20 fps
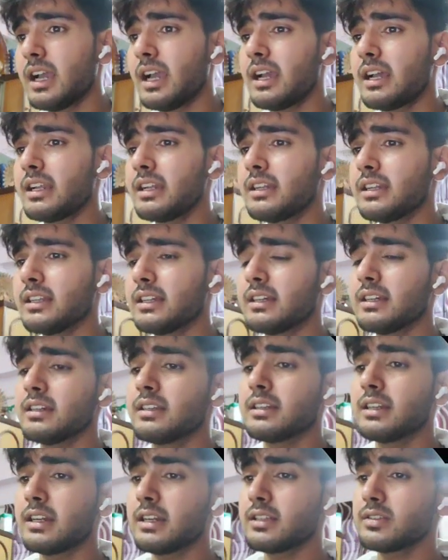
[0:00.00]
and
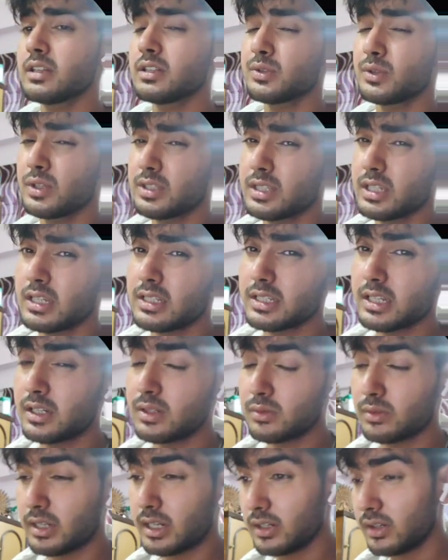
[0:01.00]
uh, there is also a chance that
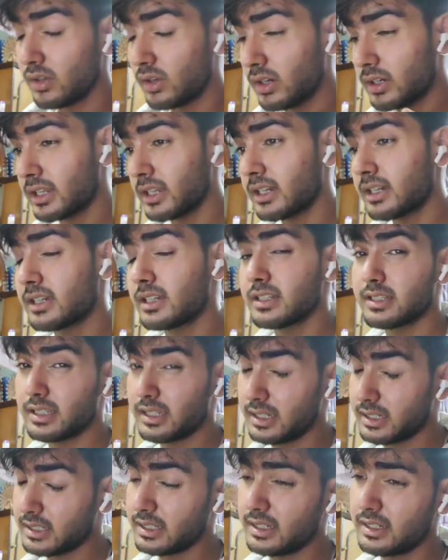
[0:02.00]
you cannot get the
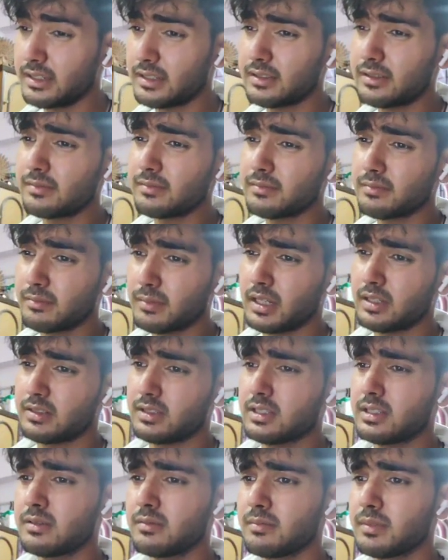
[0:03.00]
C S E
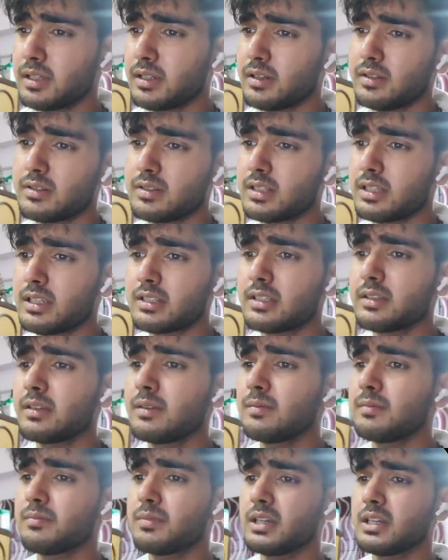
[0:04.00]
branch, because C S
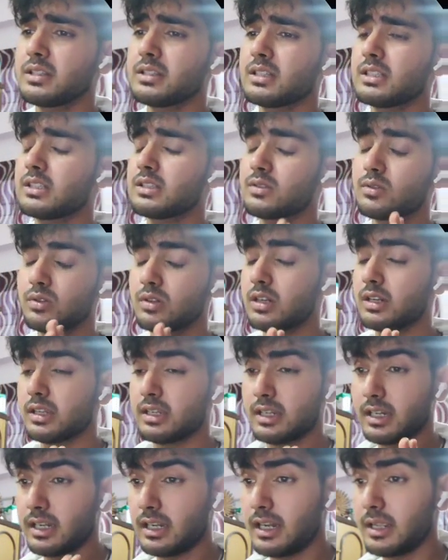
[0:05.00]
E branch is so
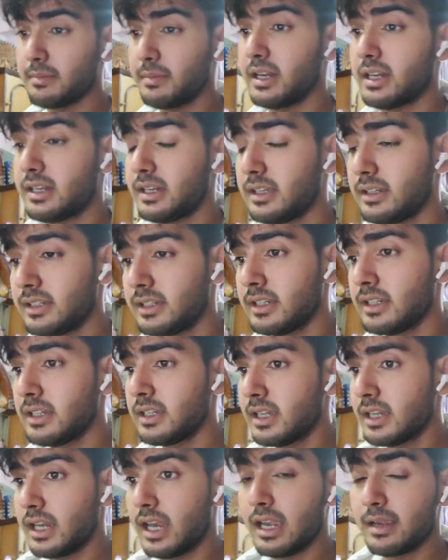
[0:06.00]
in demand.
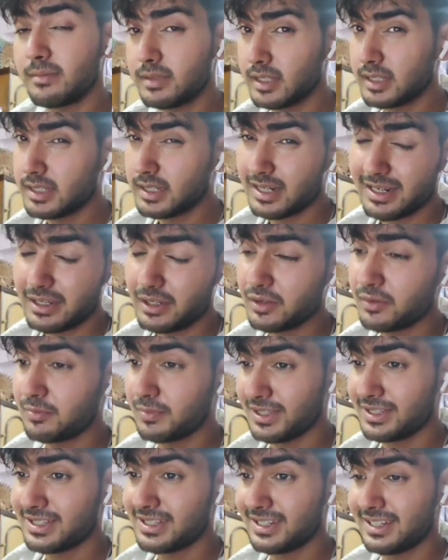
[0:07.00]
I'm just telling you
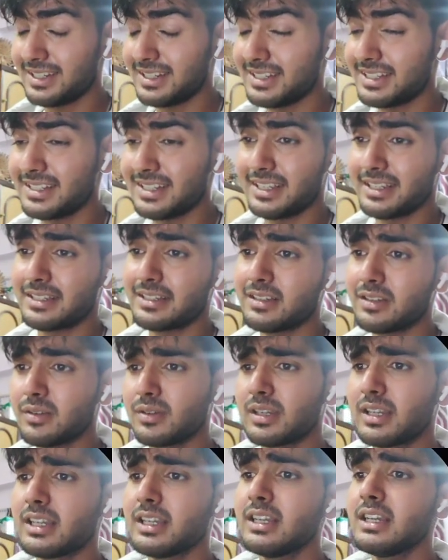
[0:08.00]
personally this thing.
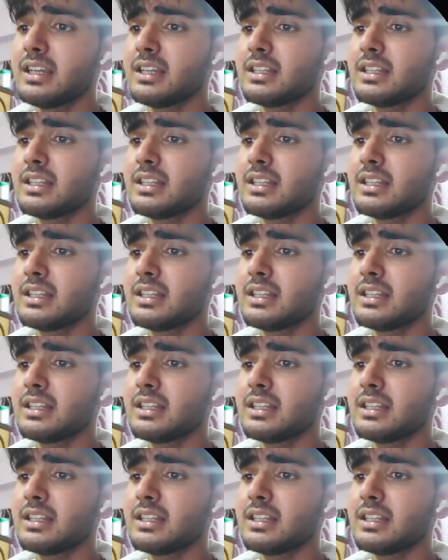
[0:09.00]
Okay,